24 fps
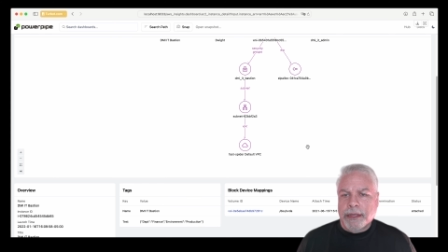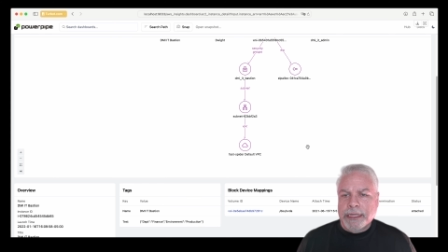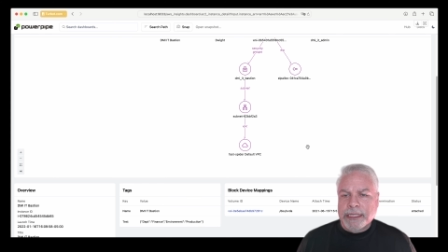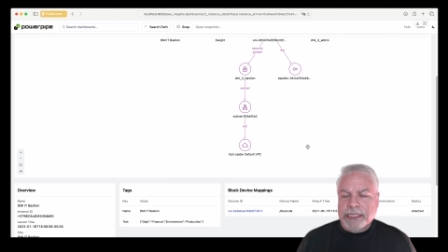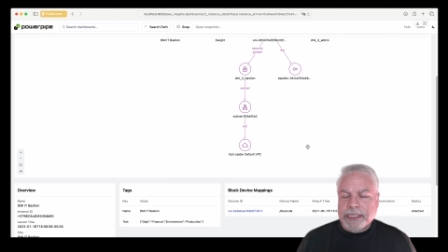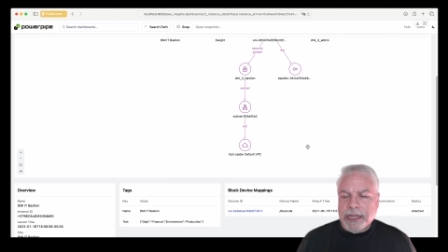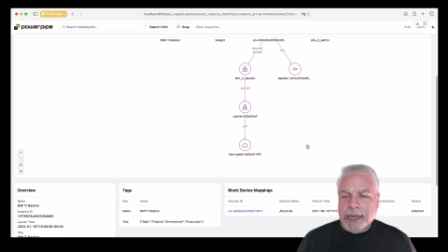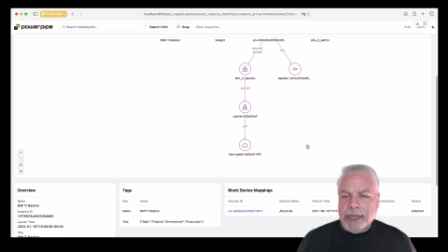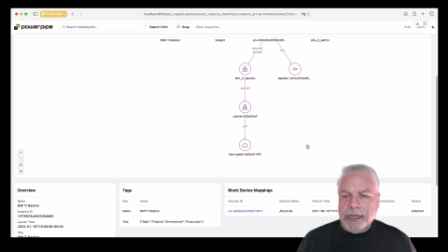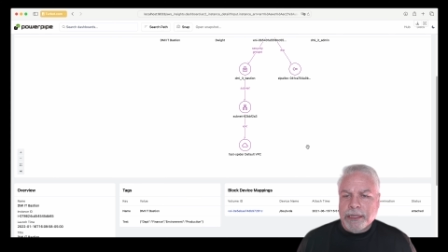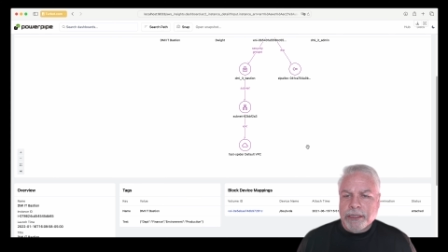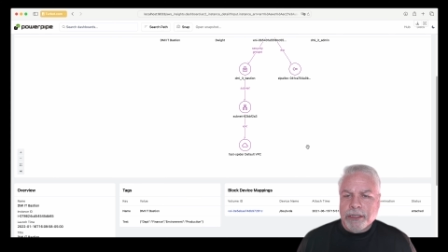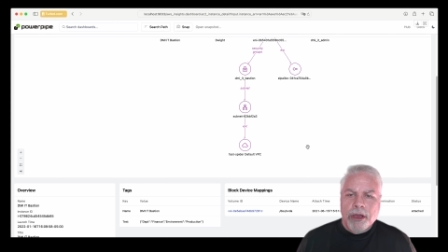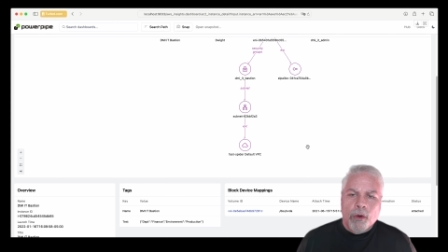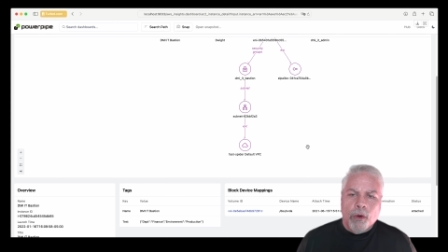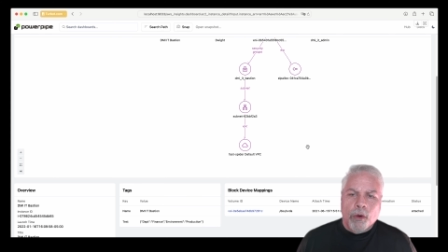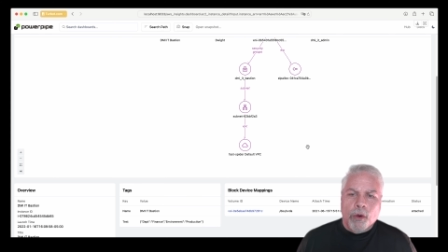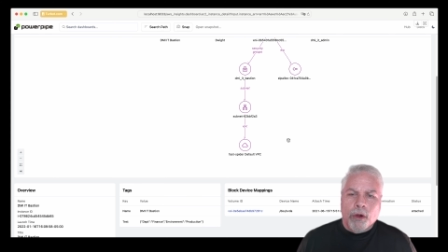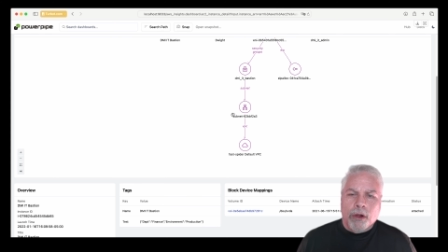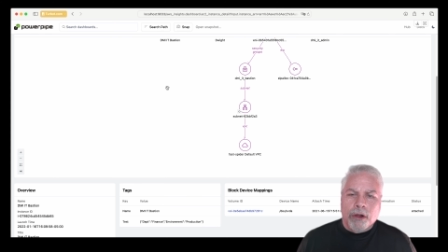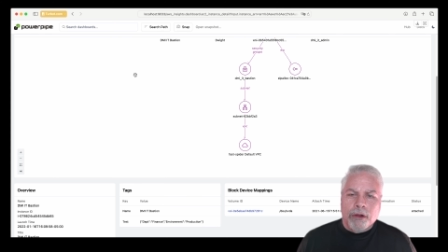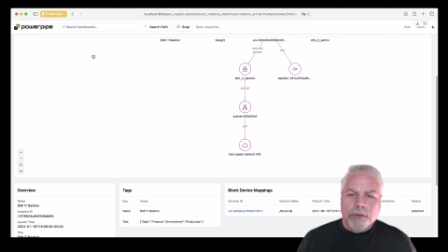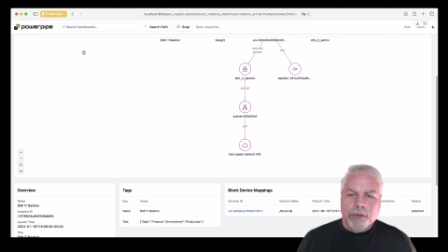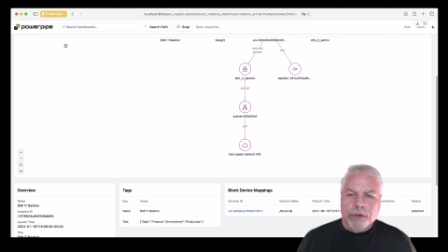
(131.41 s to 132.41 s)
incident
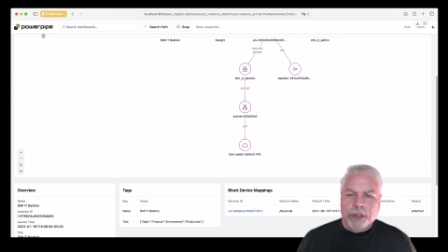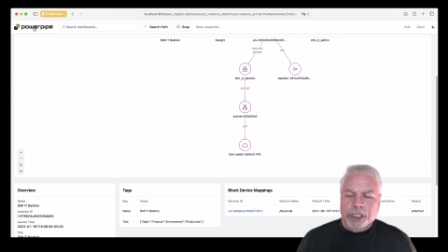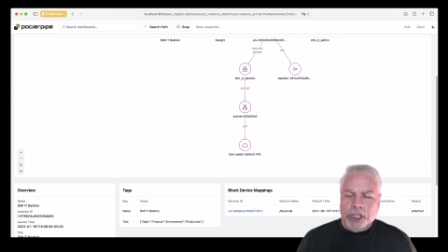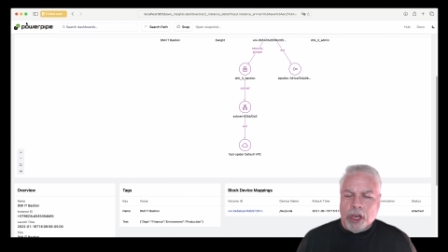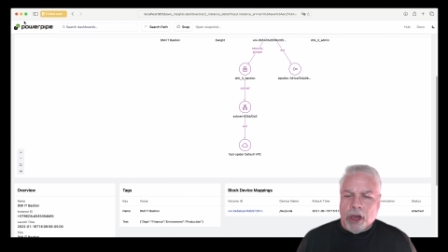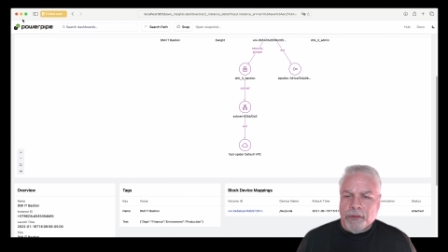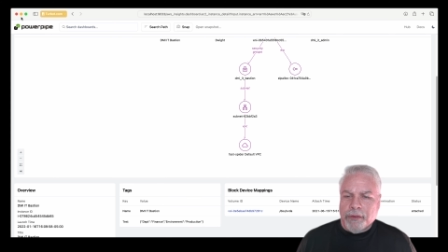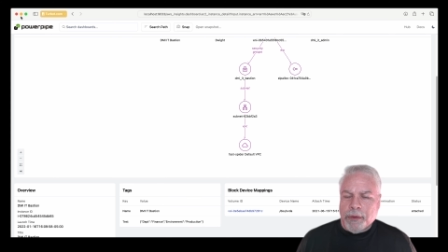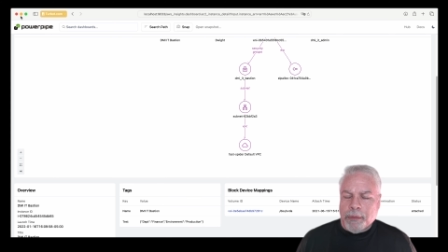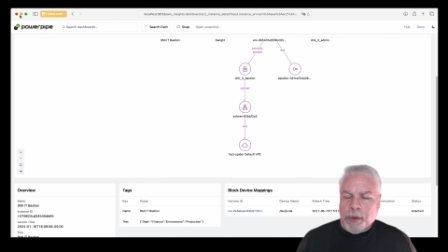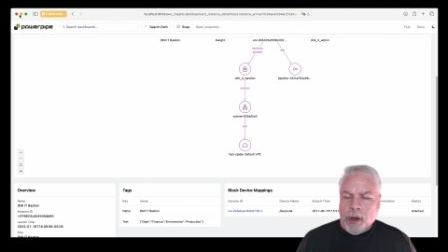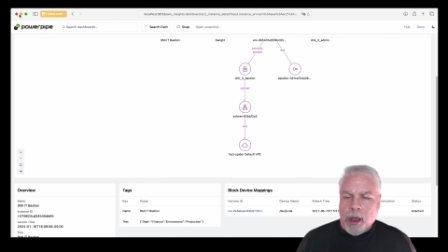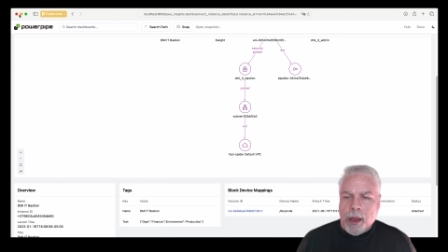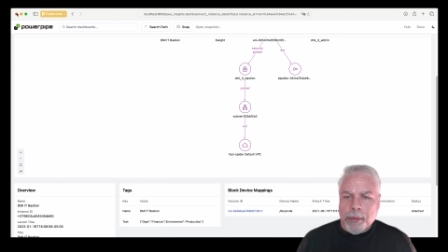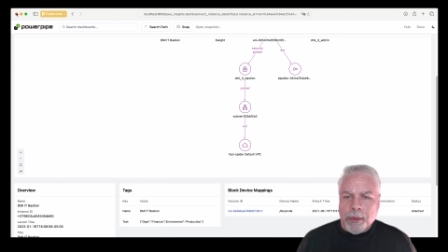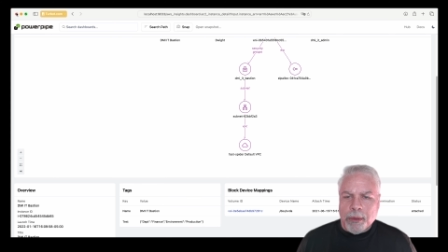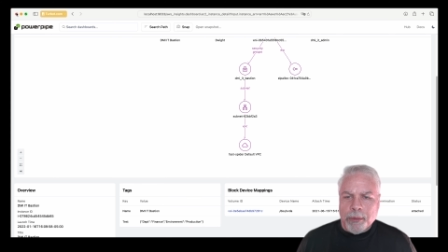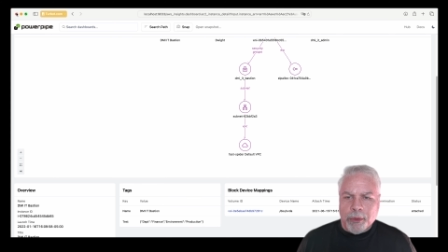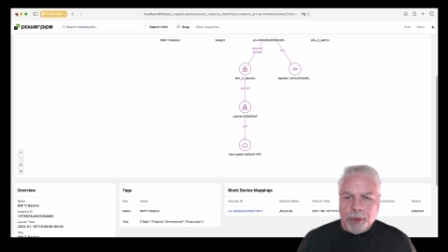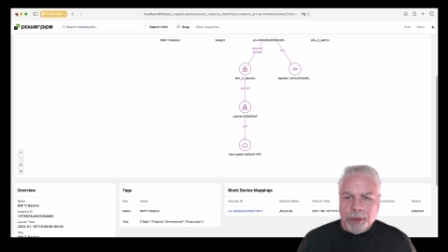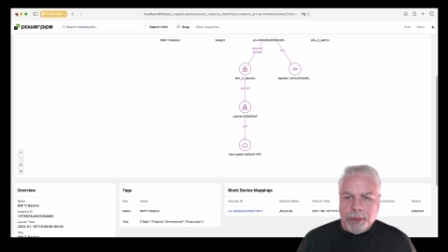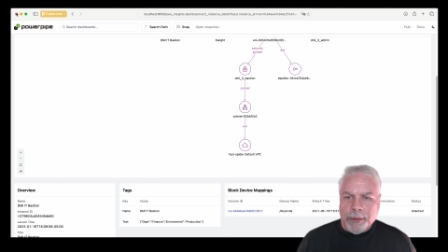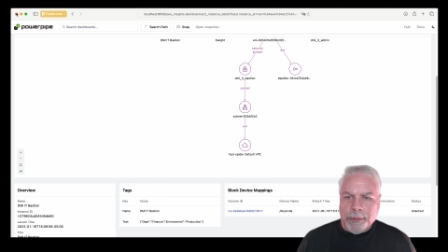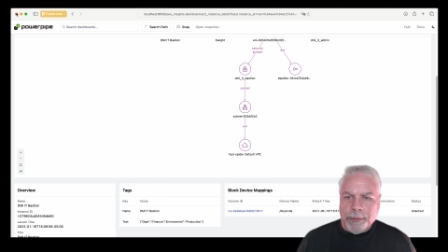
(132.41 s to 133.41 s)
or resolve a
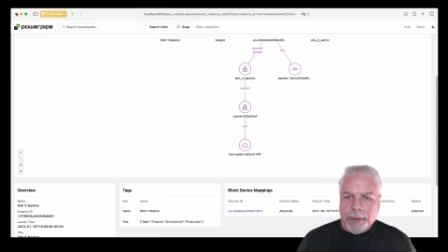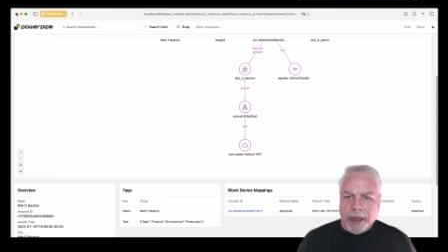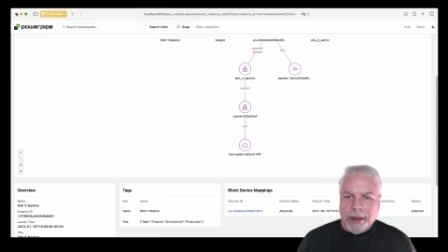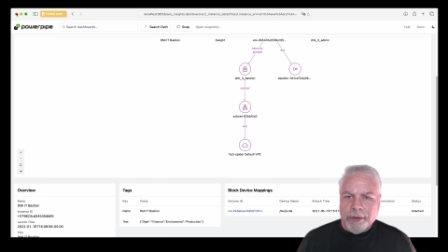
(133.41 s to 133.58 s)
problem within my